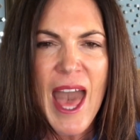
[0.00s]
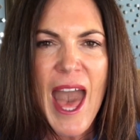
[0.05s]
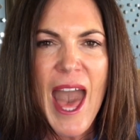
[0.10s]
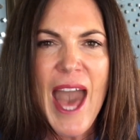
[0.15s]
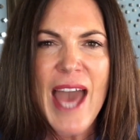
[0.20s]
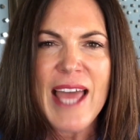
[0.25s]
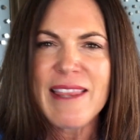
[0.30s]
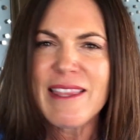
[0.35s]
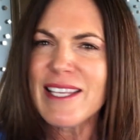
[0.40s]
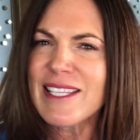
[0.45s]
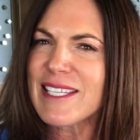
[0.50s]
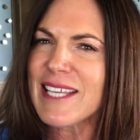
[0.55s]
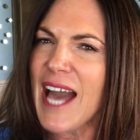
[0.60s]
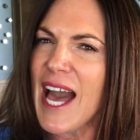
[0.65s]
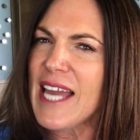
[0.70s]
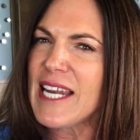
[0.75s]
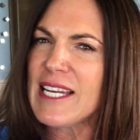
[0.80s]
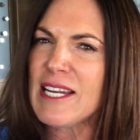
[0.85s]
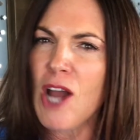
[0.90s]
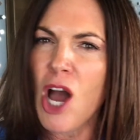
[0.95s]
And this
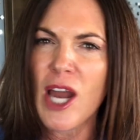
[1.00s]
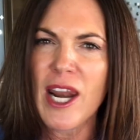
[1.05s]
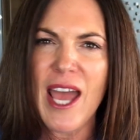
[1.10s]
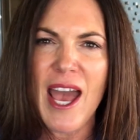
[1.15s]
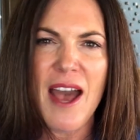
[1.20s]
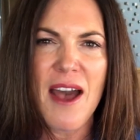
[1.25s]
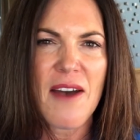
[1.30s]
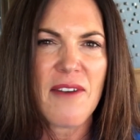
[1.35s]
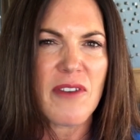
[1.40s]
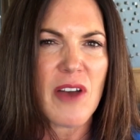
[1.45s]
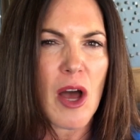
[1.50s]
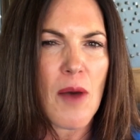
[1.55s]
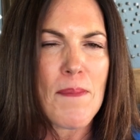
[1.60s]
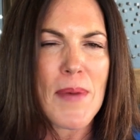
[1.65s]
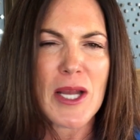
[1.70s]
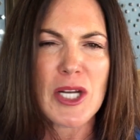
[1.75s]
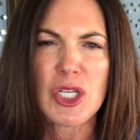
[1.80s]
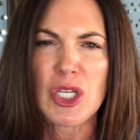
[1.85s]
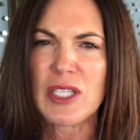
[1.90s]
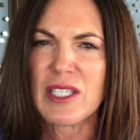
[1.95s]
guy did not have a
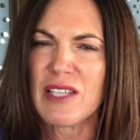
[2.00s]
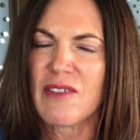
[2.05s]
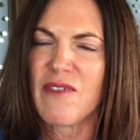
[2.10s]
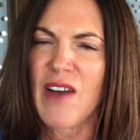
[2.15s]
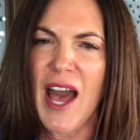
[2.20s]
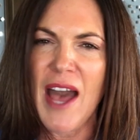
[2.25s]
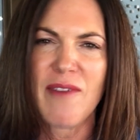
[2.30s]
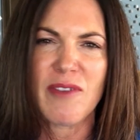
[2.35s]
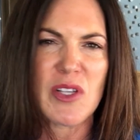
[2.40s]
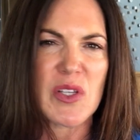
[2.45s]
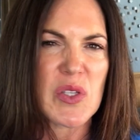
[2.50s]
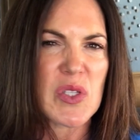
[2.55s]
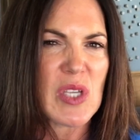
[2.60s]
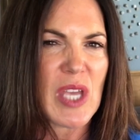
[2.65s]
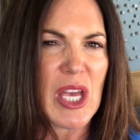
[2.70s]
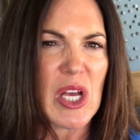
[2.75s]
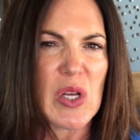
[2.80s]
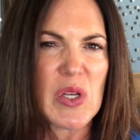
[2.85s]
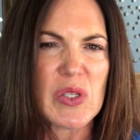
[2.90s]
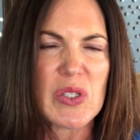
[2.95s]
bunch of survival
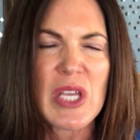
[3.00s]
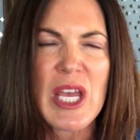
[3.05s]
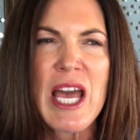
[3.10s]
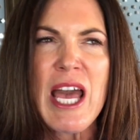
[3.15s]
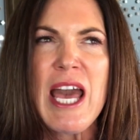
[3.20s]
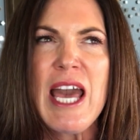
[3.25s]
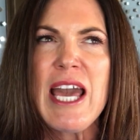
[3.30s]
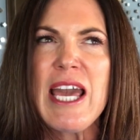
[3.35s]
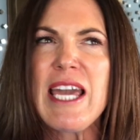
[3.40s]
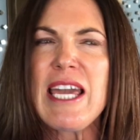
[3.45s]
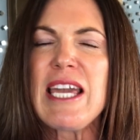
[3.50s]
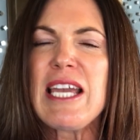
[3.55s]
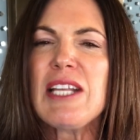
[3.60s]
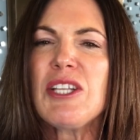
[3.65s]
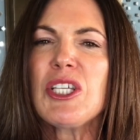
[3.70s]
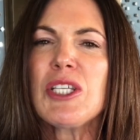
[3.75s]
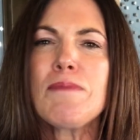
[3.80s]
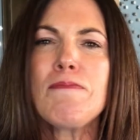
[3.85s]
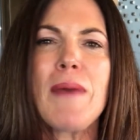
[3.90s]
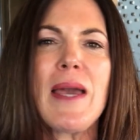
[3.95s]
skills. He
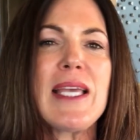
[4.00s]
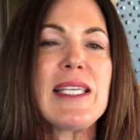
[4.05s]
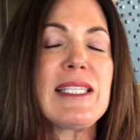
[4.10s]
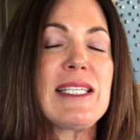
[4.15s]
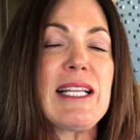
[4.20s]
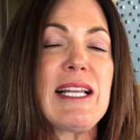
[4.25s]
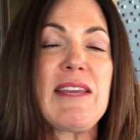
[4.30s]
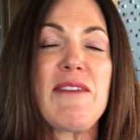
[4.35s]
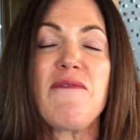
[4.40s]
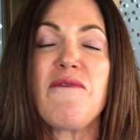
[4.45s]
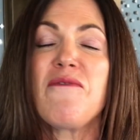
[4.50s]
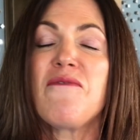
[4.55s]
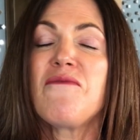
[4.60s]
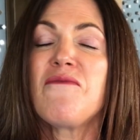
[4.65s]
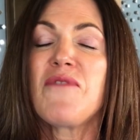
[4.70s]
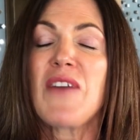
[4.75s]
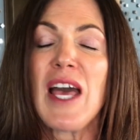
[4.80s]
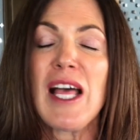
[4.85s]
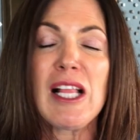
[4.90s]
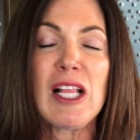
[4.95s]
just basically
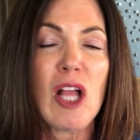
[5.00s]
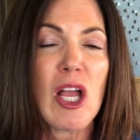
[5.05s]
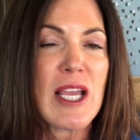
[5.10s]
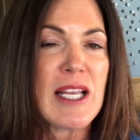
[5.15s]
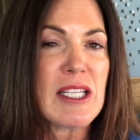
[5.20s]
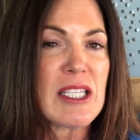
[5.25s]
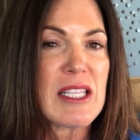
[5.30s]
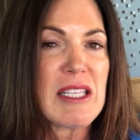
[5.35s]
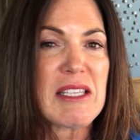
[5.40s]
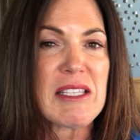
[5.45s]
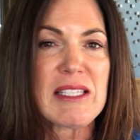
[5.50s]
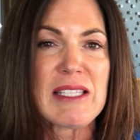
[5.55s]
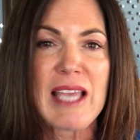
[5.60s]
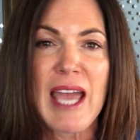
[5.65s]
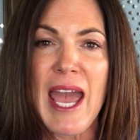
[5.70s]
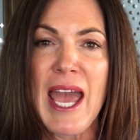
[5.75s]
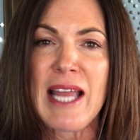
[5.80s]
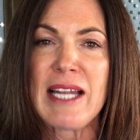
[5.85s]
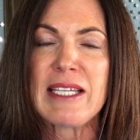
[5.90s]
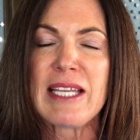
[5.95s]
fell into the
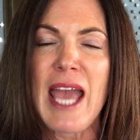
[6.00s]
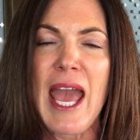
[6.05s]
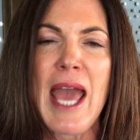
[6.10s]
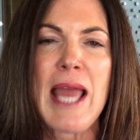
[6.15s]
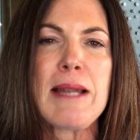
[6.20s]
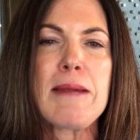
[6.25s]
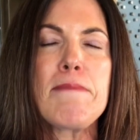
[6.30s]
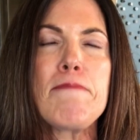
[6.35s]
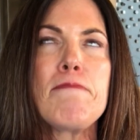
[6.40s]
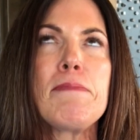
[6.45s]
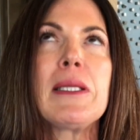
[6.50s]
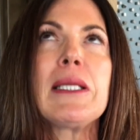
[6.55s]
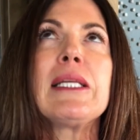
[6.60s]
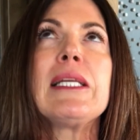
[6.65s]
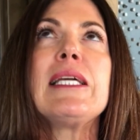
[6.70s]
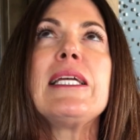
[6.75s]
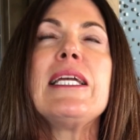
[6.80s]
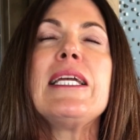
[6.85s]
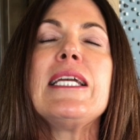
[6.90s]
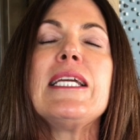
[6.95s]
sand and
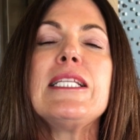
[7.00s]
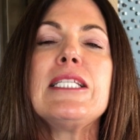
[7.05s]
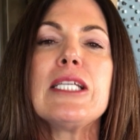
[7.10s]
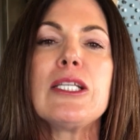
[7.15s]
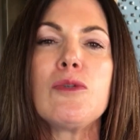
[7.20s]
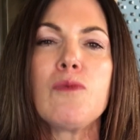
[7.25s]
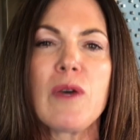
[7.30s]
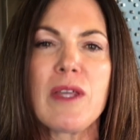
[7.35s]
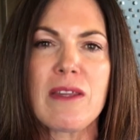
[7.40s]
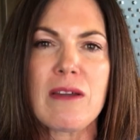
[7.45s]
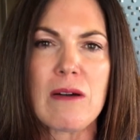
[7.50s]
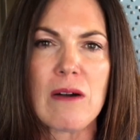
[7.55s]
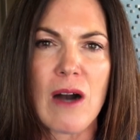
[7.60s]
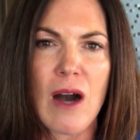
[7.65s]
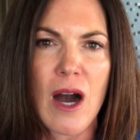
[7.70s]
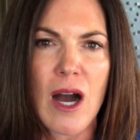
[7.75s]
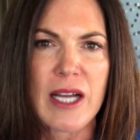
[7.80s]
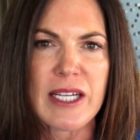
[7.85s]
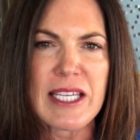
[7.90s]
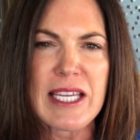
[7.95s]
pleaded with
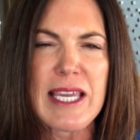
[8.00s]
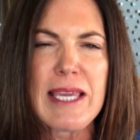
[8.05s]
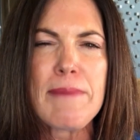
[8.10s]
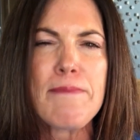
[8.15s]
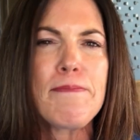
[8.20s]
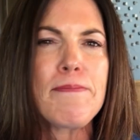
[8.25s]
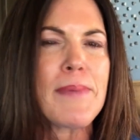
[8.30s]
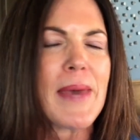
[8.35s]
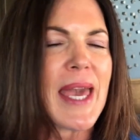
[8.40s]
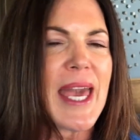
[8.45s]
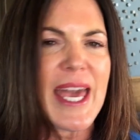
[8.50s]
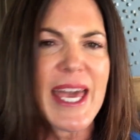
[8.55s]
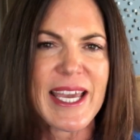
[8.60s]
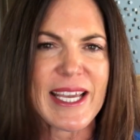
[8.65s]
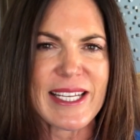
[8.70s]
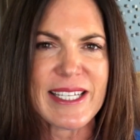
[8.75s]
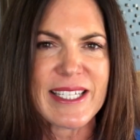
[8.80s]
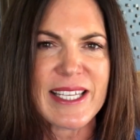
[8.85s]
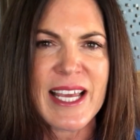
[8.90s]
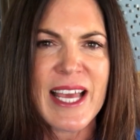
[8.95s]
God. He
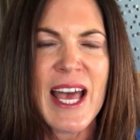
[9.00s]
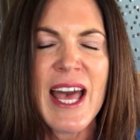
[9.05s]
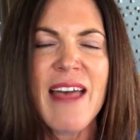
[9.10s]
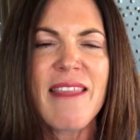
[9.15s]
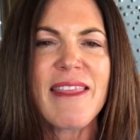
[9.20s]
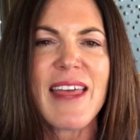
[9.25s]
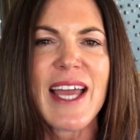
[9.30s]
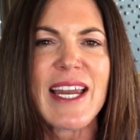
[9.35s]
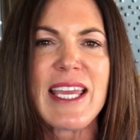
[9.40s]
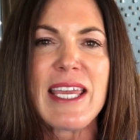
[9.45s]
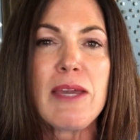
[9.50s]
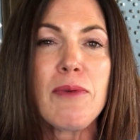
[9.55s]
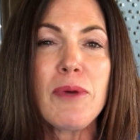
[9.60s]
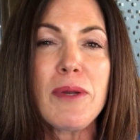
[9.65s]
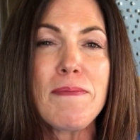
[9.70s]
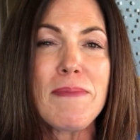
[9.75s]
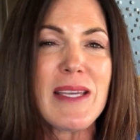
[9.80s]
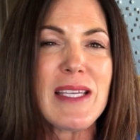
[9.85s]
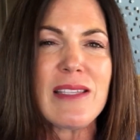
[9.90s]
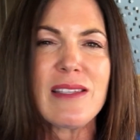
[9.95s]
begged that he
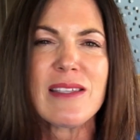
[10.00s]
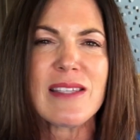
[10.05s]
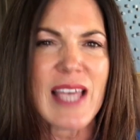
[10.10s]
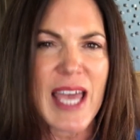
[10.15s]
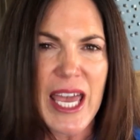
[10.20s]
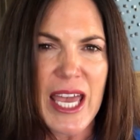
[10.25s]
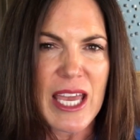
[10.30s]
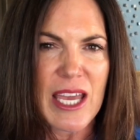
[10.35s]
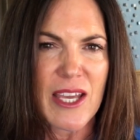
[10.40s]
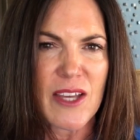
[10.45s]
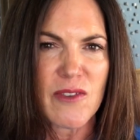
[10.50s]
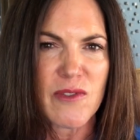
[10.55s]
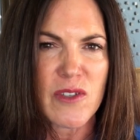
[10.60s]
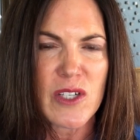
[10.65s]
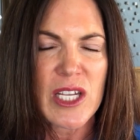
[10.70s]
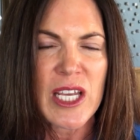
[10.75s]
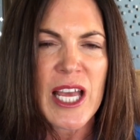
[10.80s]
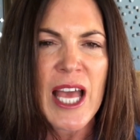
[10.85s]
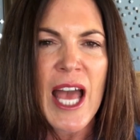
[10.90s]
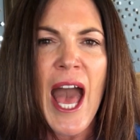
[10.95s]
would be saved.